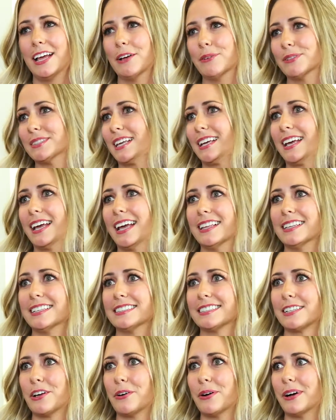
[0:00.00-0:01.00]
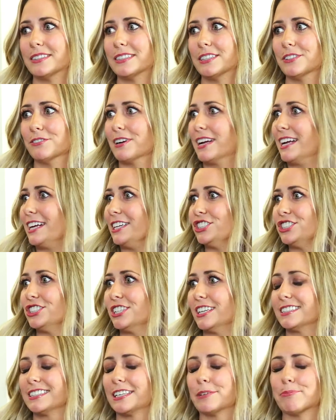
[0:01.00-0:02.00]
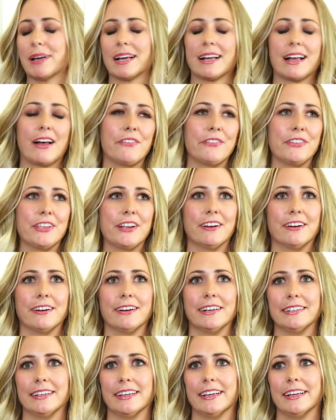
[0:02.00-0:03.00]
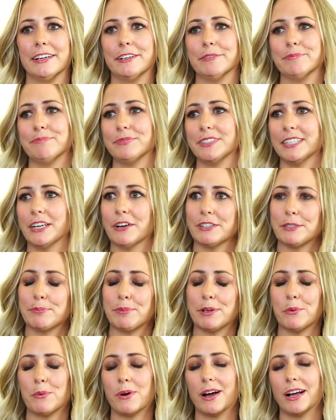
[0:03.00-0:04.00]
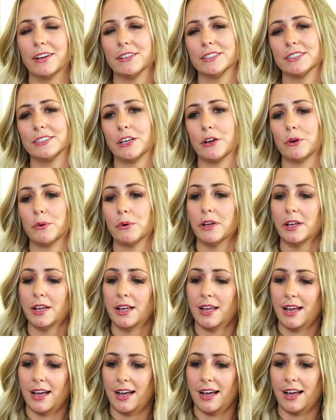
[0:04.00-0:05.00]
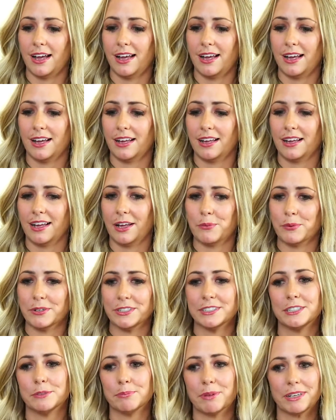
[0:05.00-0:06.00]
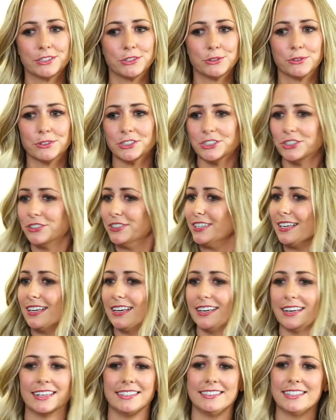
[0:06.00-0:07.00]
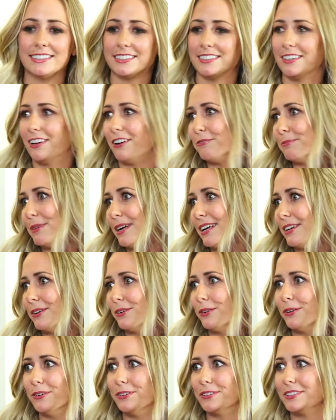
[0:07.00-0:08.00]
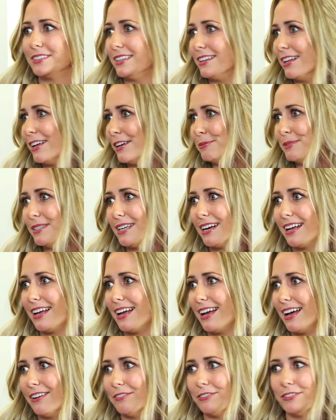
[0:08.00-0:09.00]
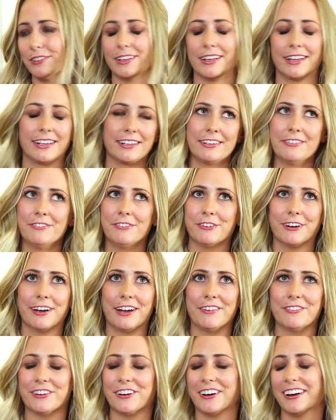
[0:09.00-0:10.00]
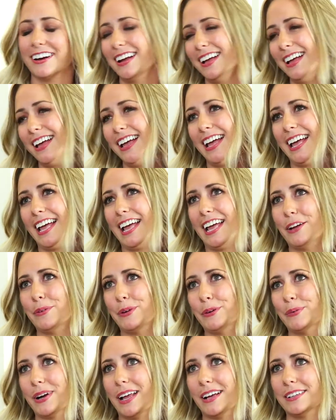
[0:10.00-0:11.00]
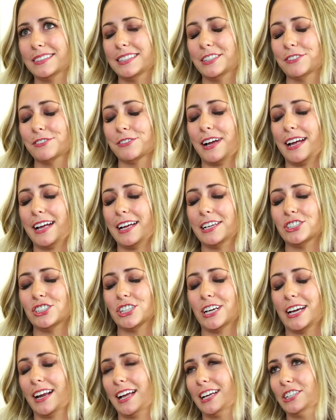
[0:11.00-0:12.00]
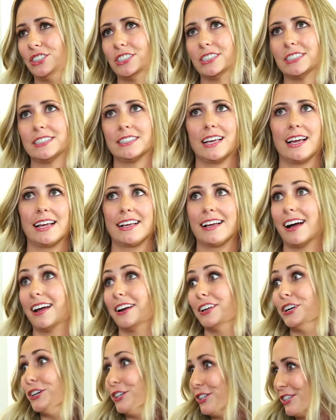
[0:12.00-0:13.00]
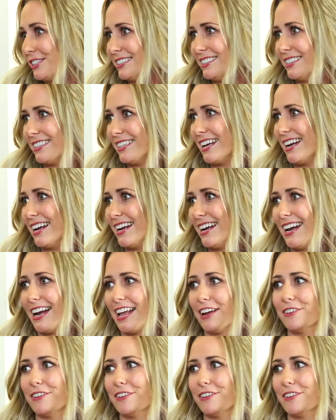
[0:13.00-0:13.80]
I was like, hey, let's go out to the range, let's get back out there, and you know, it's been a while. So I went to my storage unit and I dusted off my old clubs that I had for like forever, and we went out to the range, and I got hooked again. And